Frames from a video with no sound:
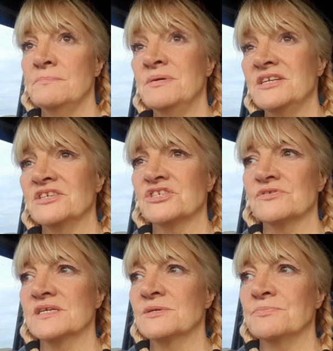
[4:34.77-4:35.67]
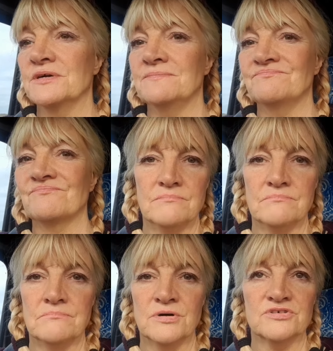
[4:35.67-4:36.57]
Peak District, but
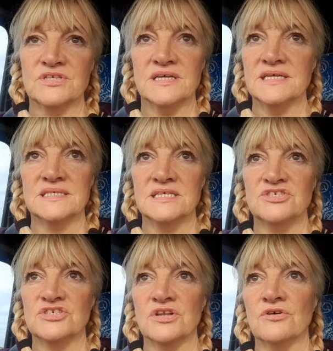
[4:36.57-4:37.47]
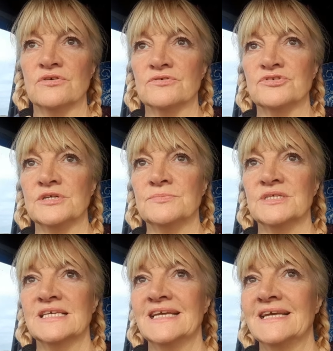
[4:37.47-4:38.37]
most days it's just local
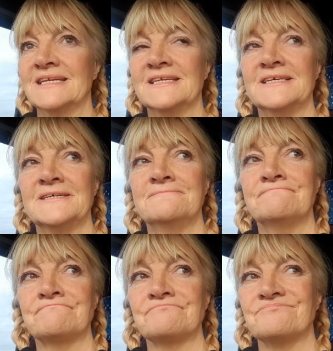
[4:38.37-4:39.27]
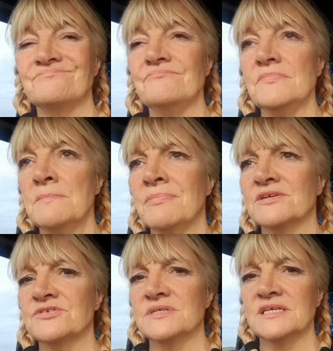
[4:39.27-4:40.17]
trips, and
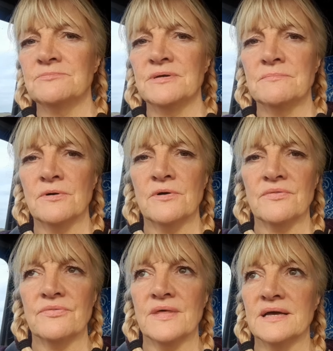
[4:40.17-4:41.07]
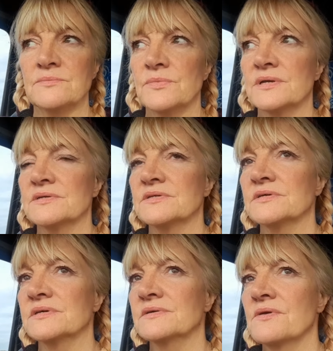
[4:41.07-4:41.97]
batteries need a bit more than that in winter,
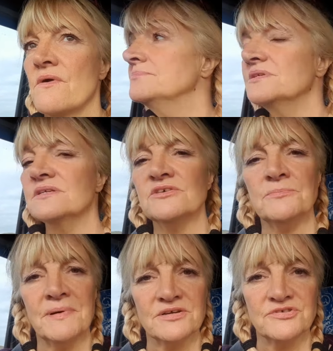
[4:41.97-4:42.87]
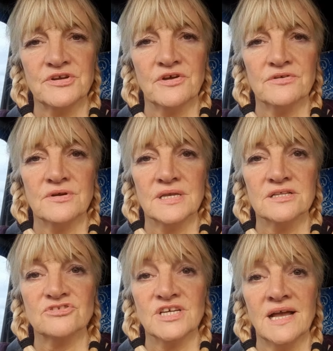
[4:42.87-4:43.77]
don't they? But you know, the battery on
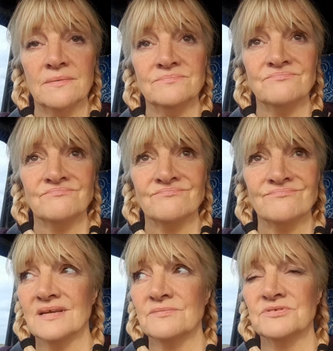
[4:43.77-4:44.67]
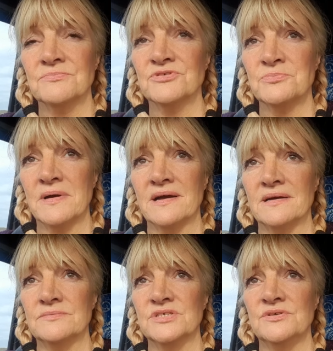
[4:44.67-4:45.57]
Little Gem was much
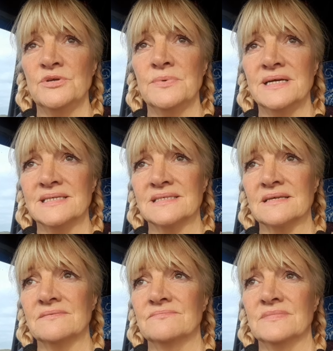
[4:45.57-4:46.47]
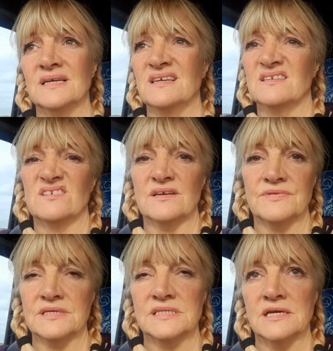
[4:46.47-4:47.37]
better. It's a Uasa. I don't know if
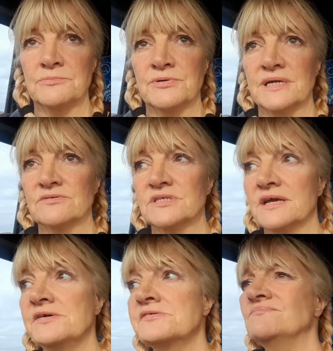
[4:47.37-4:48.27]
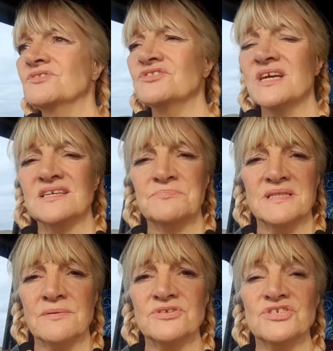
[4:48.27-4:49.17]
that's how you pronounce it. Because
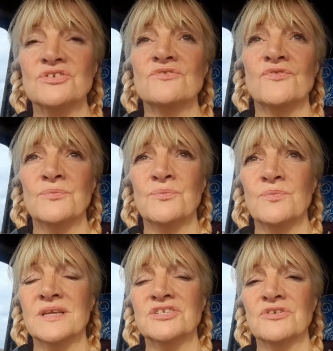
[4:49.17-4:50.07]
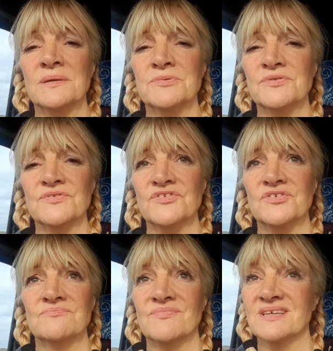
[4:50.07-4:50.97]
that was stood for literally
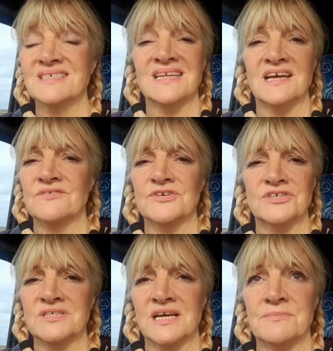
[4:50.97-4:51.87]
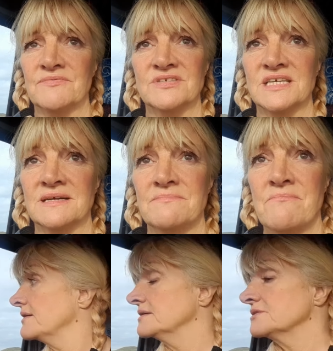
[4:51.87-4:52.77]
months. Started first time every time.
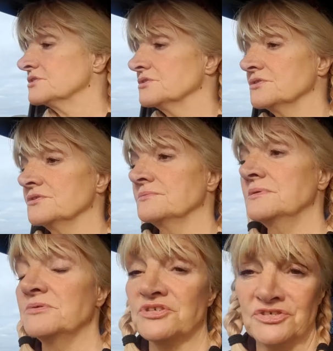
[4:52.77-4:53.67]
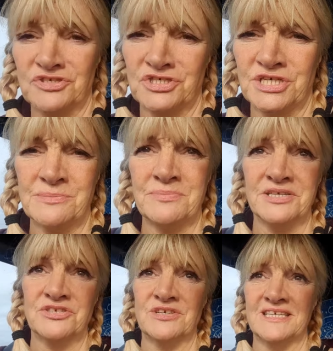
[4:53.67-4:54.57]
So maybe it's just a shit
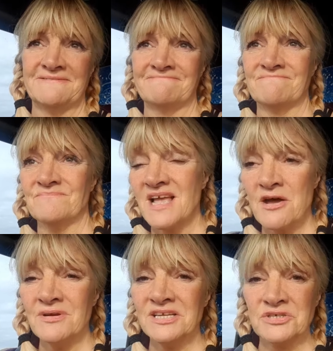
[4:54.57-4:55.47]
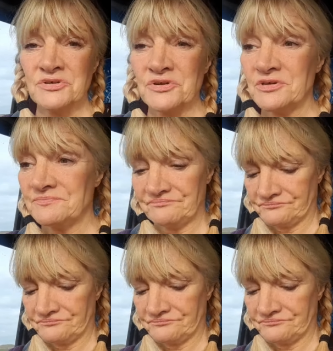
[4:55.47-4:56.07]
battery. I really don't know.